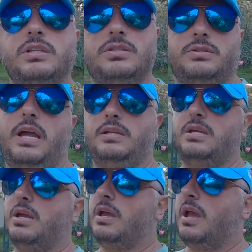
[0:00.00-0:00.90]
the
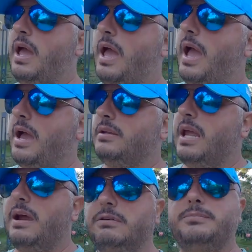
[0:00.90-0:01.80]
internet, and
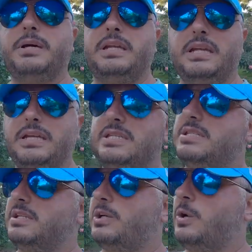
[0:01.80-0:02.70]
everybody is